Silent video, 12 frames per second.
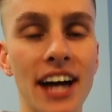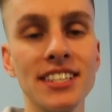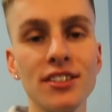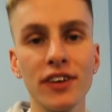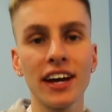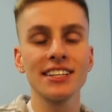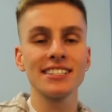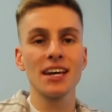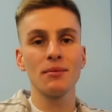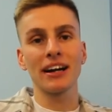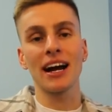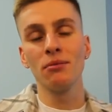did forget to
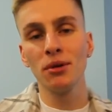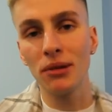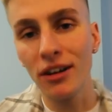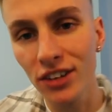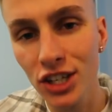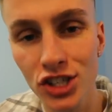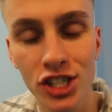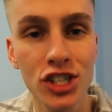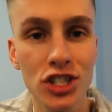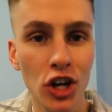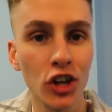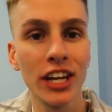take my camera, but I've literally
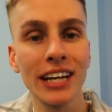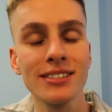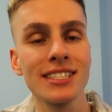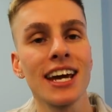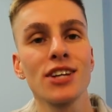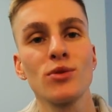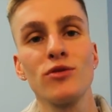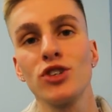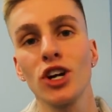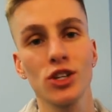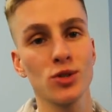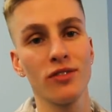just gone downstairs with
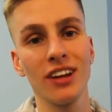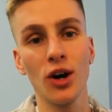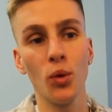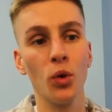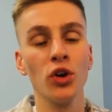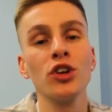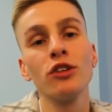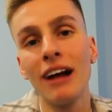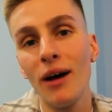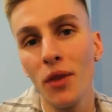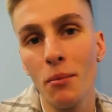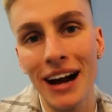Joe to have a little wander
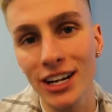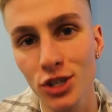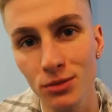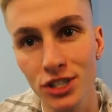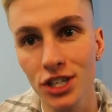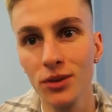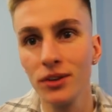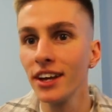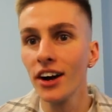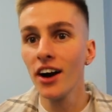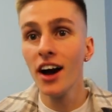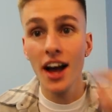around the mashup
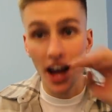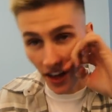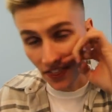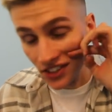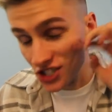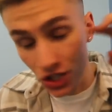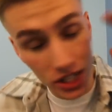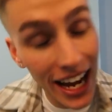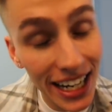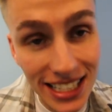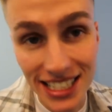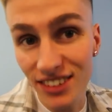studio. And the
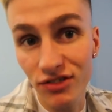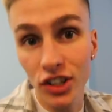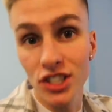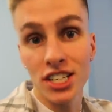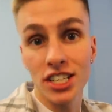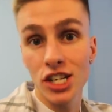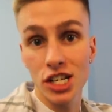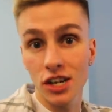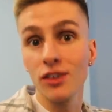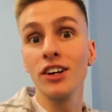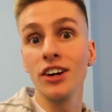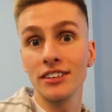size difference in
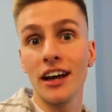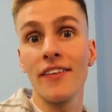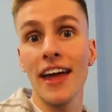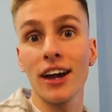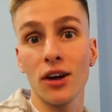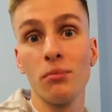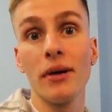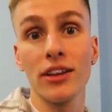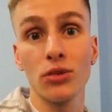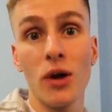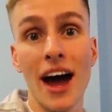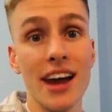studio down there
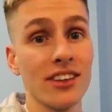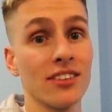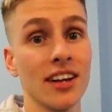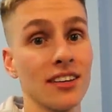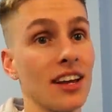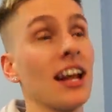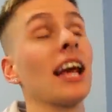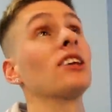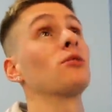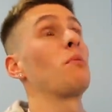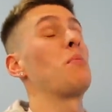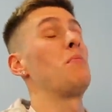compared to what I stand in
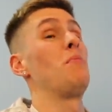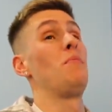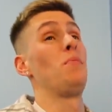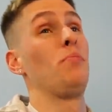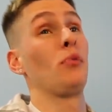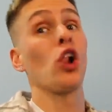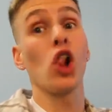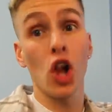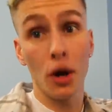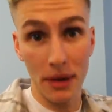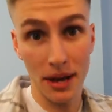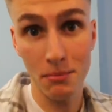is
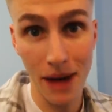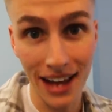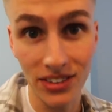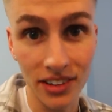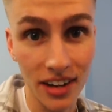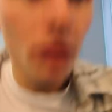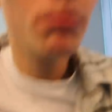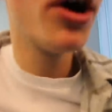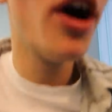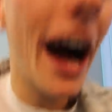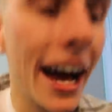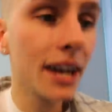blooming massive.
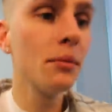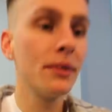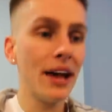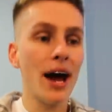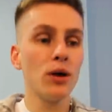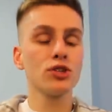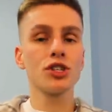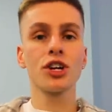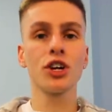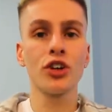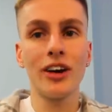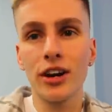But I am now just
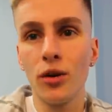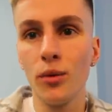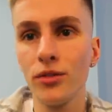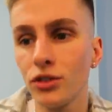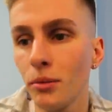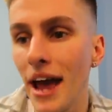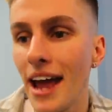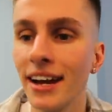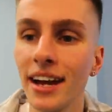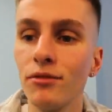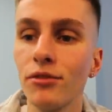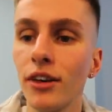going to crack on with some
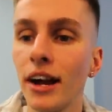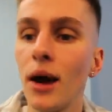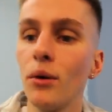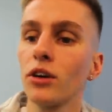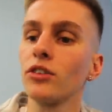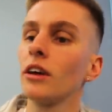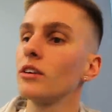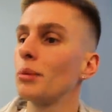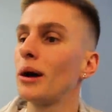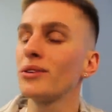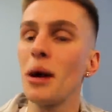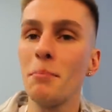editing for an hour because it is
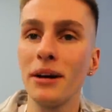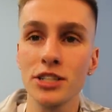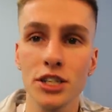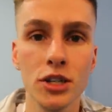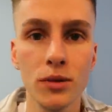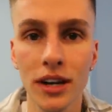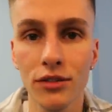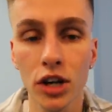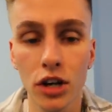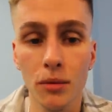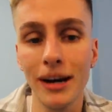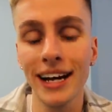about 2:10 and I'm
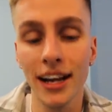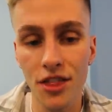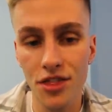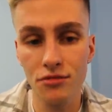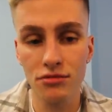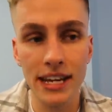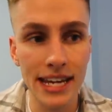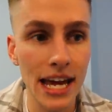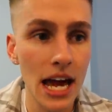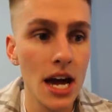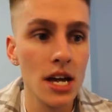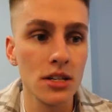going to go back in at 3.
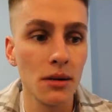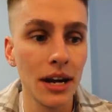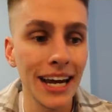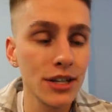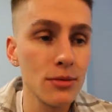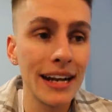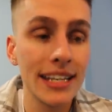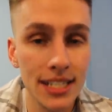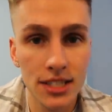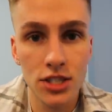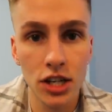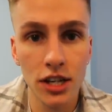So I'm going to get some
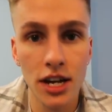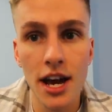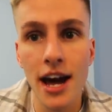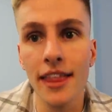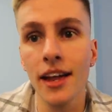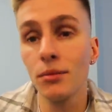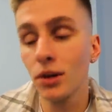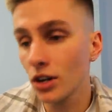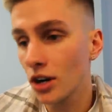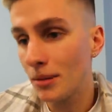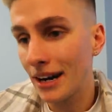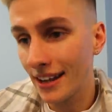editing done and then I'm going to
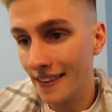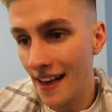go back in